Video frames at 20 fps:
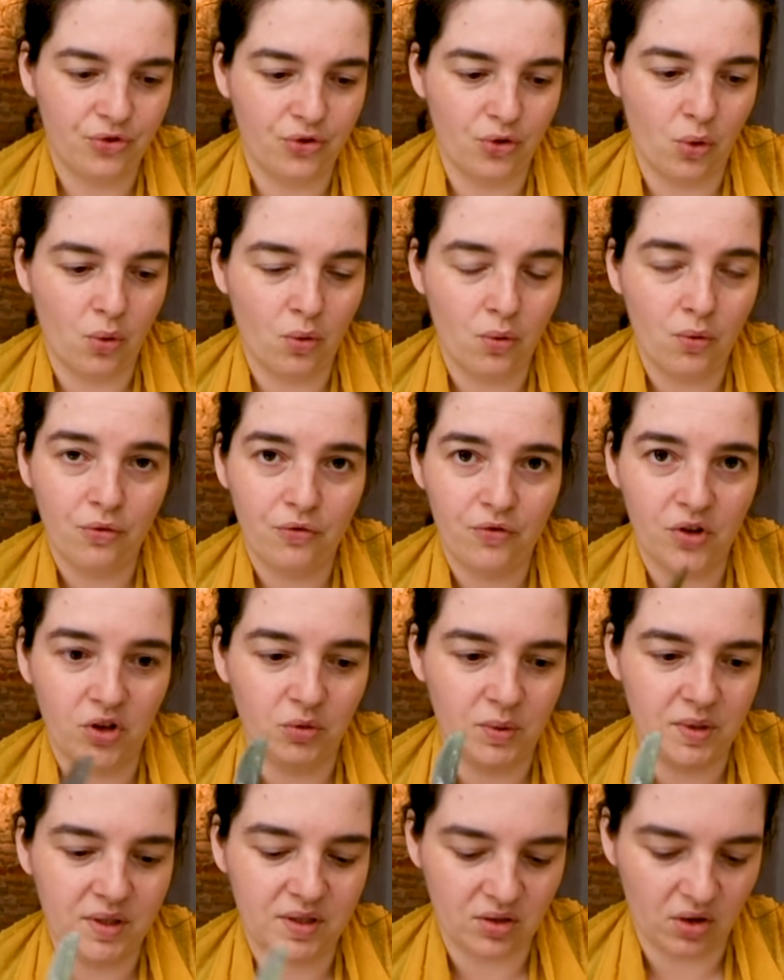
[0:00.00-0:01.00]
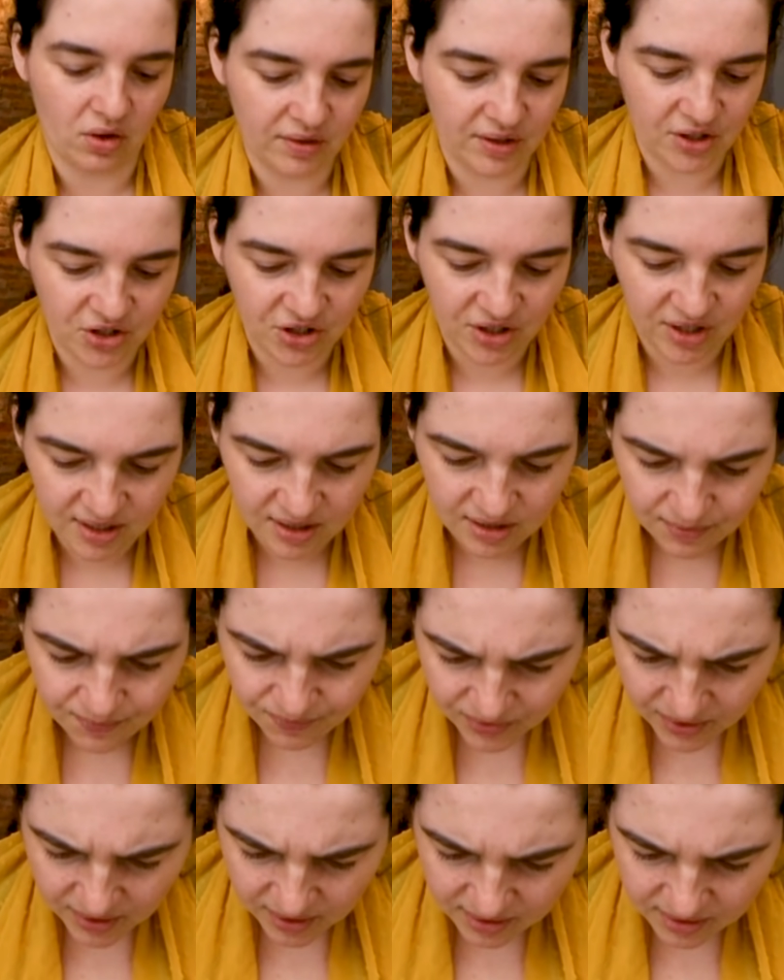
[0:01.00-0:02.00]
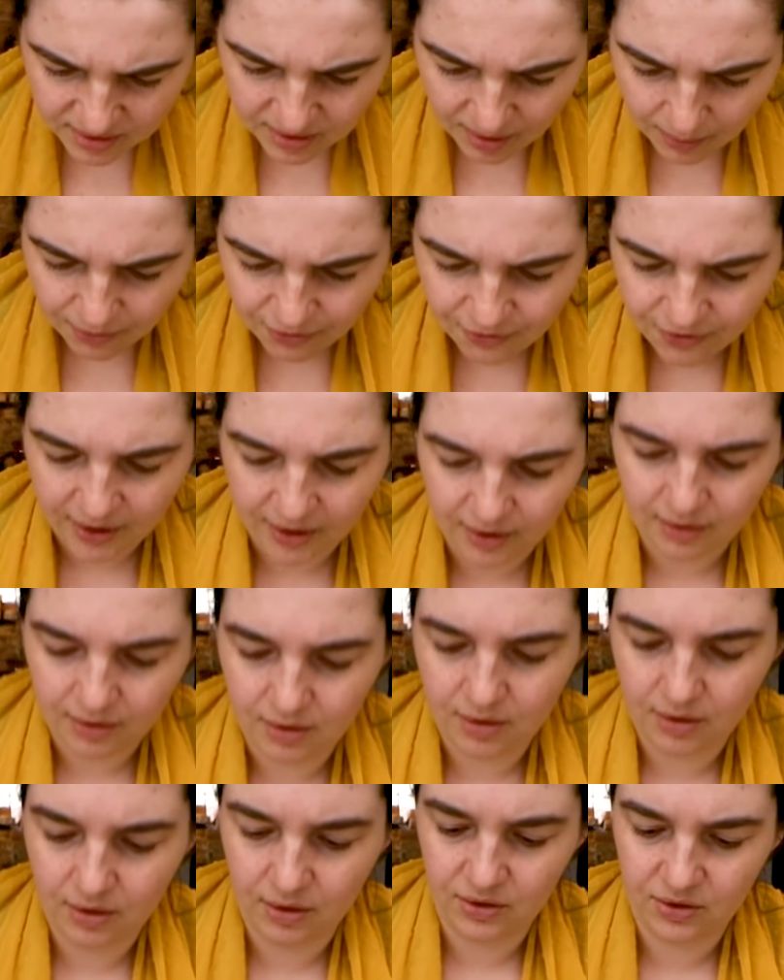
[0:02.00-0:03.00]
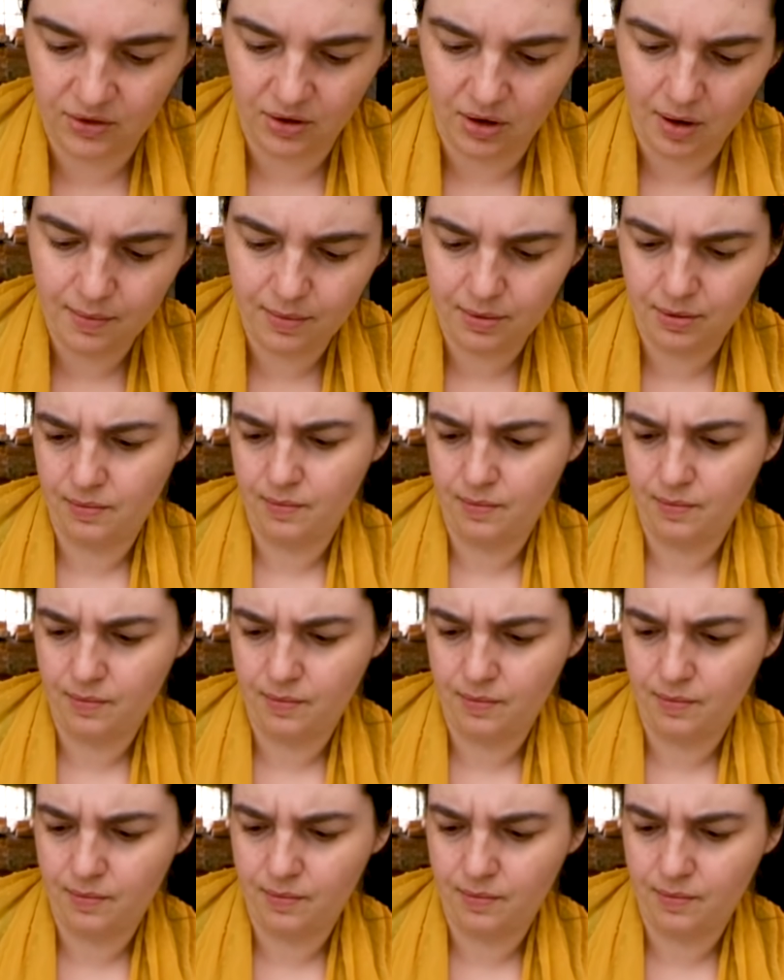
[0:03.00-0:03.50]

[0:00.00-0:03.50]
dough filled with salty cheese, something on top.